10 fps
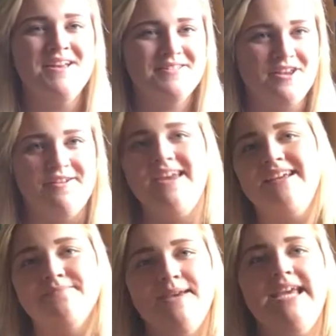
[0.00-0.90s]
So
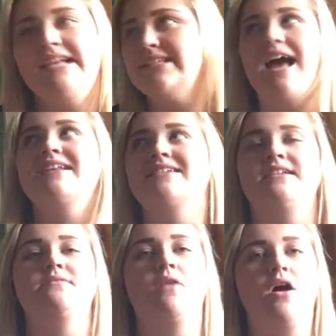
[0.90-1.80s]
here's me sat
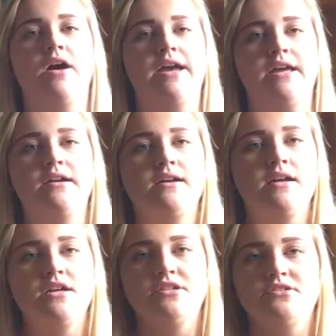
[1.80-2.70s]
in my
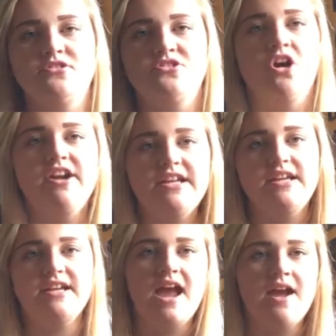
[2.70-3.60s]

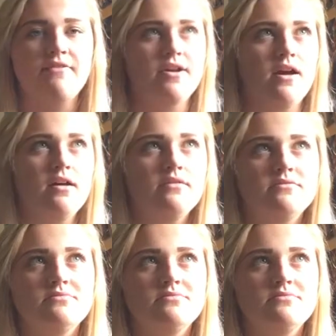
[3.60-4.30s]
dining area,